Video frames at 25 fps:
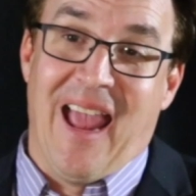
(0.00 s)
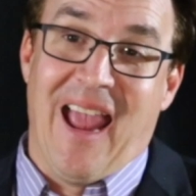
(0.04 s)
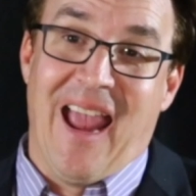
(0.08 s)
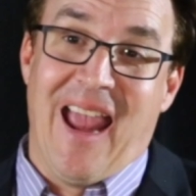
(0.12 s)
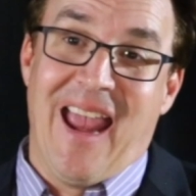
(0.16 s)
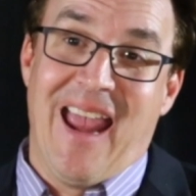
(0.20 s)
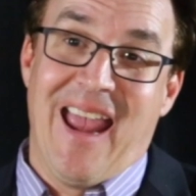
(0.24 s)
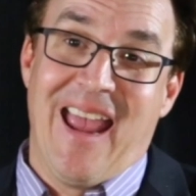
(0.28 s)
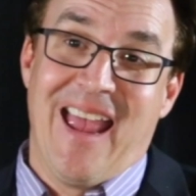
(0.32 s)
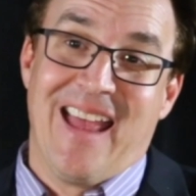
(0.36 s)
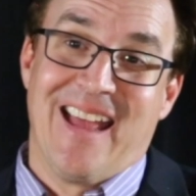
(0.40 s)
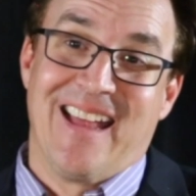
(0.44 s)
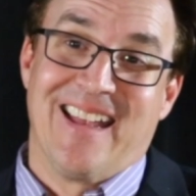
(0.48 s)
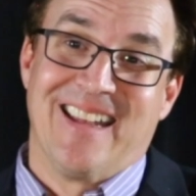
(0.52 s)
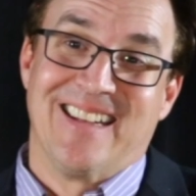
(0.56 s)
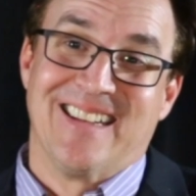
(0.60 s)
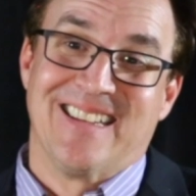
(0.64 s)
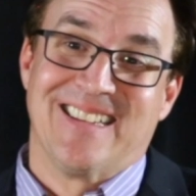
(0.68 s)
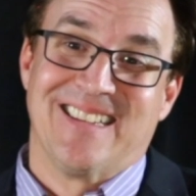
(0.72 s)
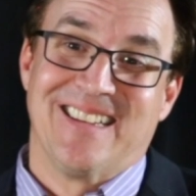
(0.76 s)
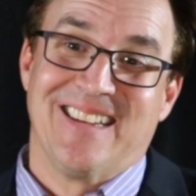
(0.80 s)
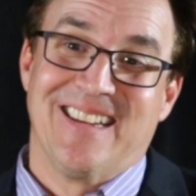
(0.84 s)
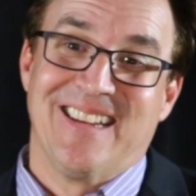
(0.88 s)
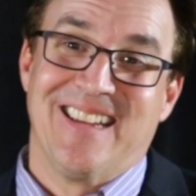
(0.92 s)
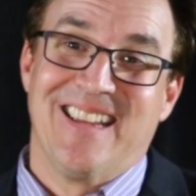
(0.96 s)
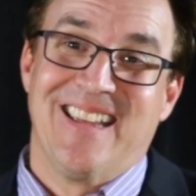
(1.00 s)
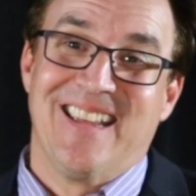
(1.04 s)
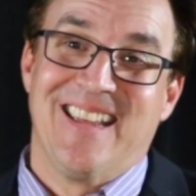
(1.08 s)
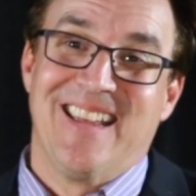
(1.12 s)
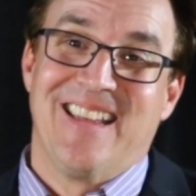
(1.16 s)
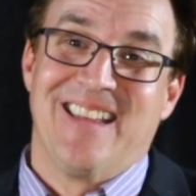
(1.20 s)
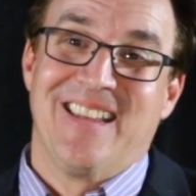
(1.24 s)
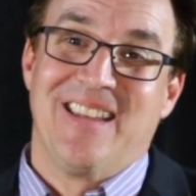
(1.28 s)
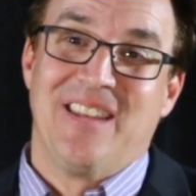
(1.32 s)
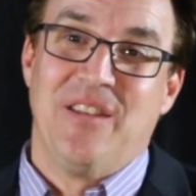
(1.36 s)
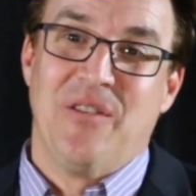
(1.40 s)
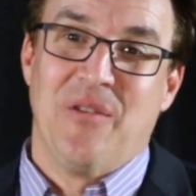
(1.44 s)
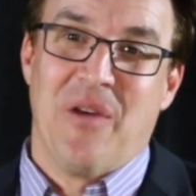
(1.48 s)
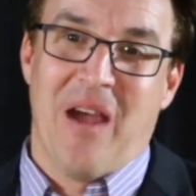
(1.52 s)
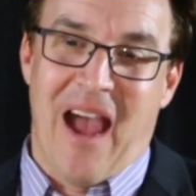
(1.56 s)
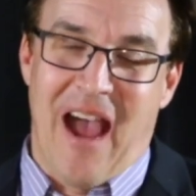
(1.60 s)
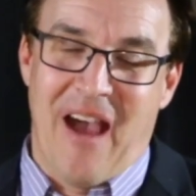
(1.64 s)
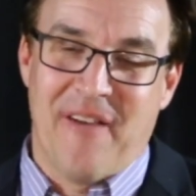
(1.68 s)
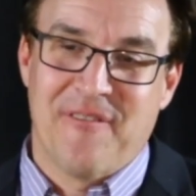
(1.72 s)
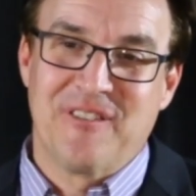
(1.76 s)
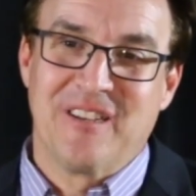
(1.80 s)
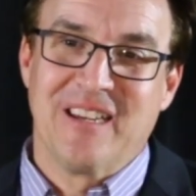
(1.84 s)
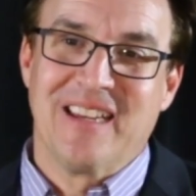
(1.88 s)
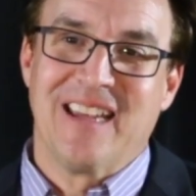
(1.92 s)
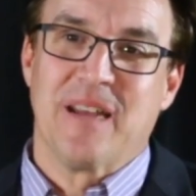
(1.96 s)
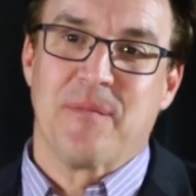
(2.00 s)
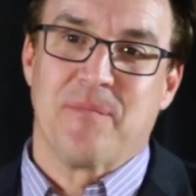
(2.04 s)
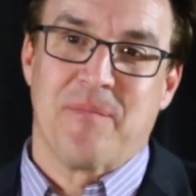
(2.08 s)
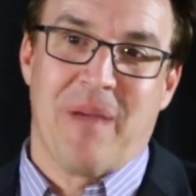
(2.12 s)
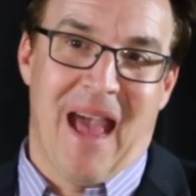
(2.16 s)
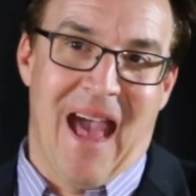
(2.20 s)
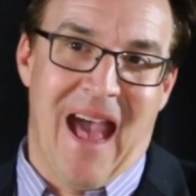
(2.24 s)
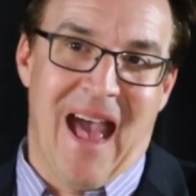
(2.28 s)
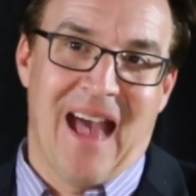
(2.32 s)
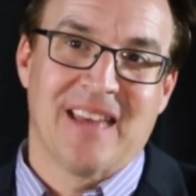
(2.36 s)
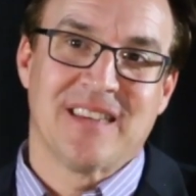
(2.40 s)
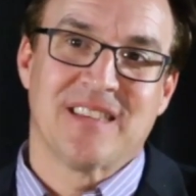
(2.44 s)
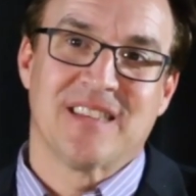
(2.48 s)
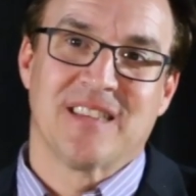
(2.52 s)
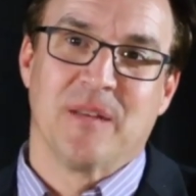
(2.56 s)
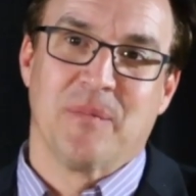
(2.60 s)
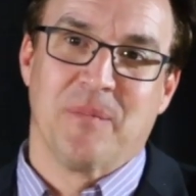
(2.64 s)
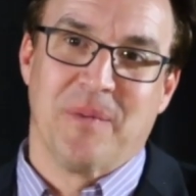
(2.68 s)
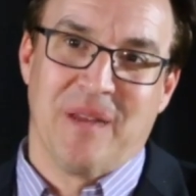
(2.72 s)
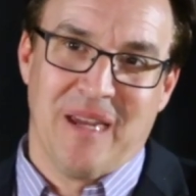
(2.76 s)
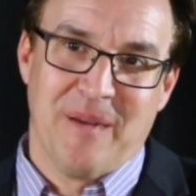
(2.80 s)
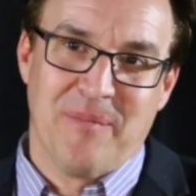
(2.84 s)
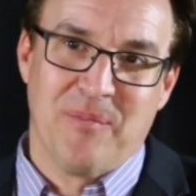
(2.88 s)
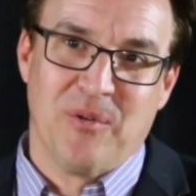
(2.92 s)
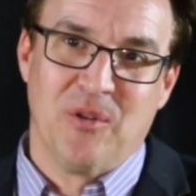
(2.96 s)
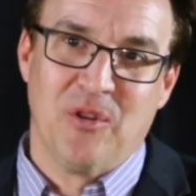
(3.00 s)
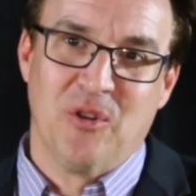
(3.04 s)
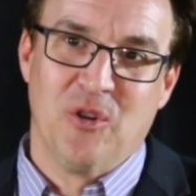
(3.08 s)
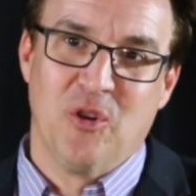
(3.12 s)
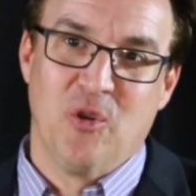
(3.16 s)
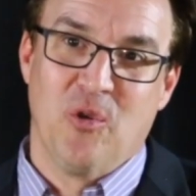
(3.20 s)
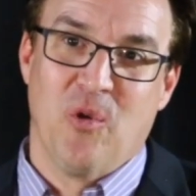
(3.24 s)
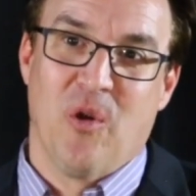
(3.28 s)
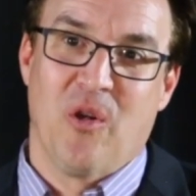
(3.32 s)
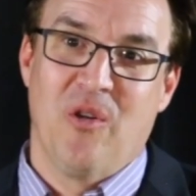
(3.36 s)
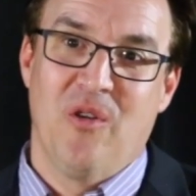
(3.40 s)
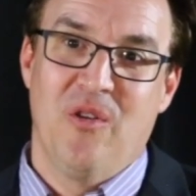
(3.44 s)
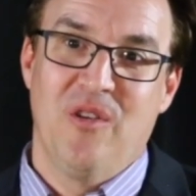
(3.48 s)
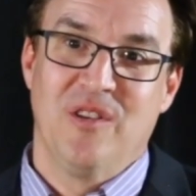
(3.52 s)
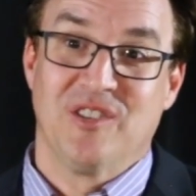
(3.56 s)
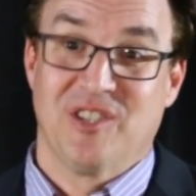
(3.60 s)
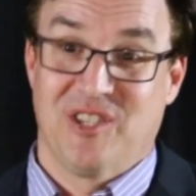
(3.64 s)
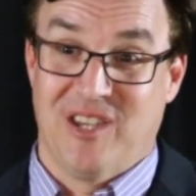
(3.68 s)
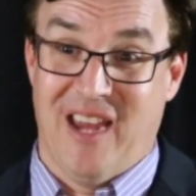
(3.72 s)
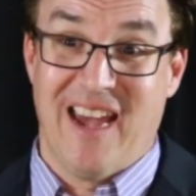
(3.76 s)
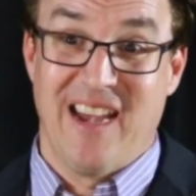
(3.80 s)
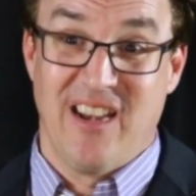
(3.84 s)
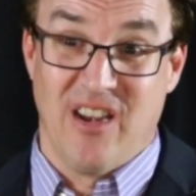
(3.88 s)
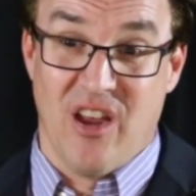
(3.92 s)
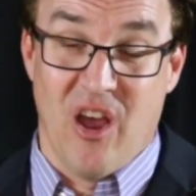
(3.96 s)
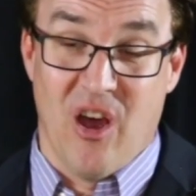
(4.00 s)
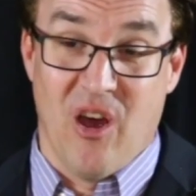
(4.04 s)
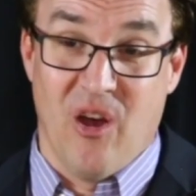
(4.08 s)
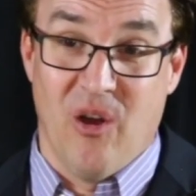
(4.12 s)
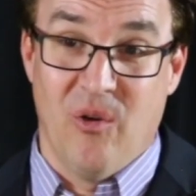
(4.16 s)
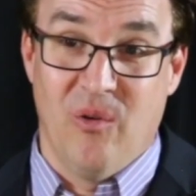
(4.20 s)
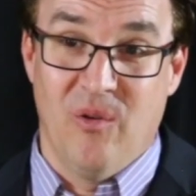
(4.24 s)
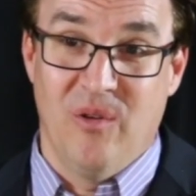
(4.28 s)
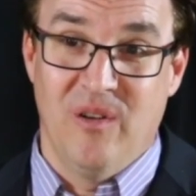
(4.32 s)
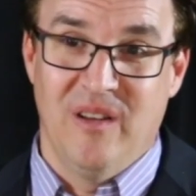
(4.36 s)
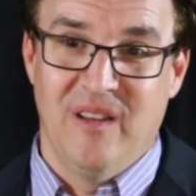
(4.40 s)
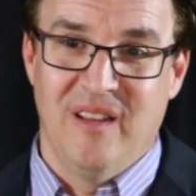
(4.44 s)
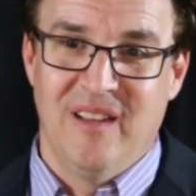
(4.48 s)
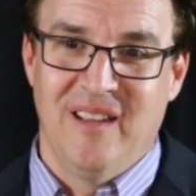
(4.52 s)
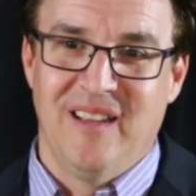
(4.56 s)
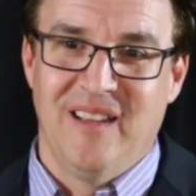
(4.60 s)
And you have to get past the people who say no